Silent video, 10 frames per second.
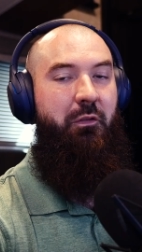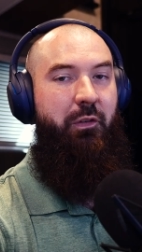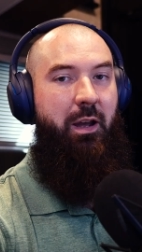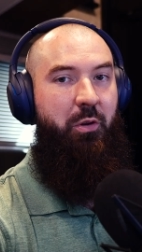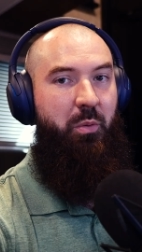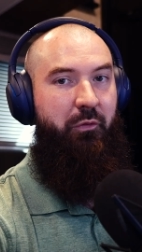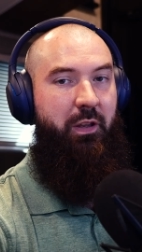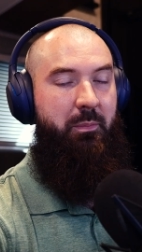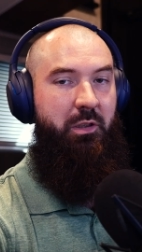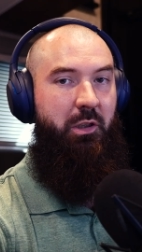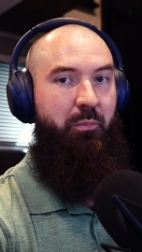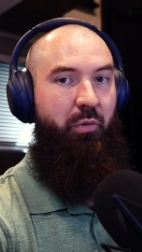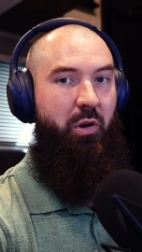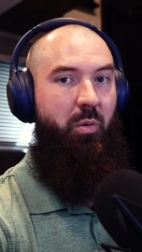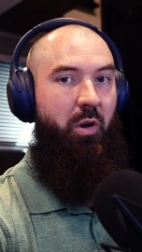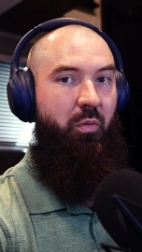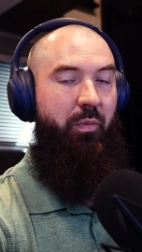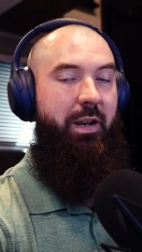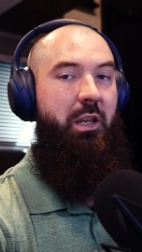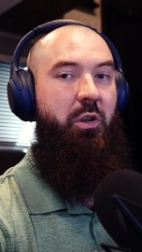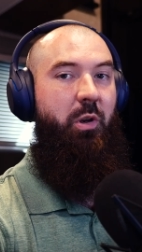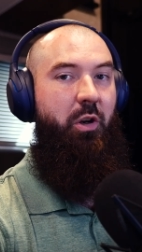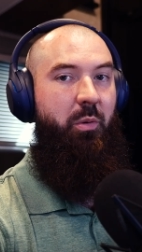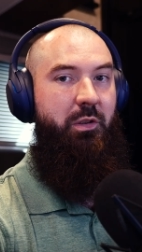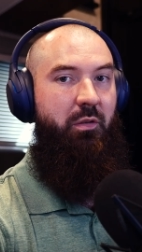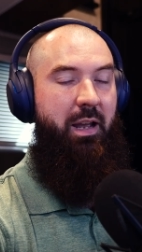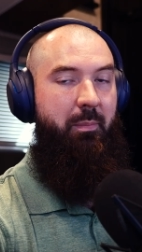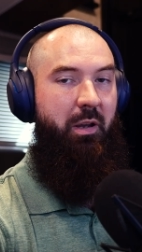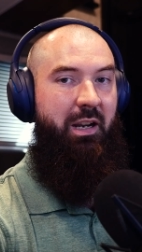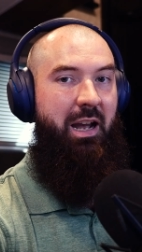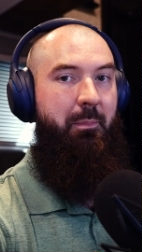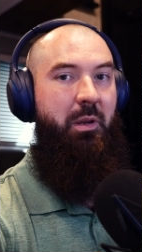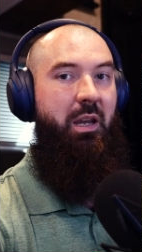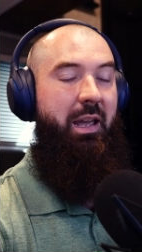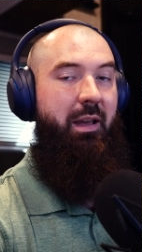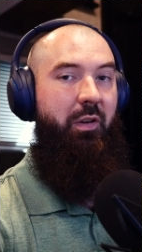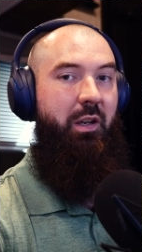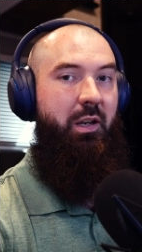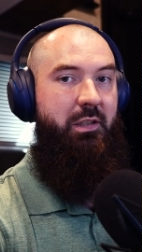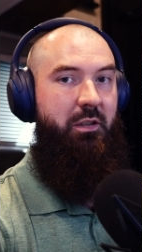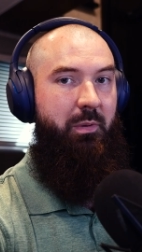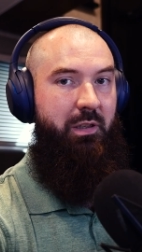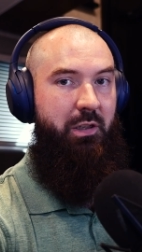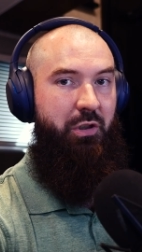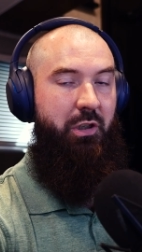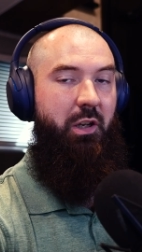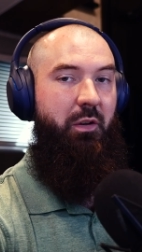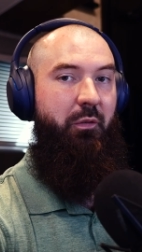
value in Flopzilla Pro already, you can always grab a copy. I have a custom edition of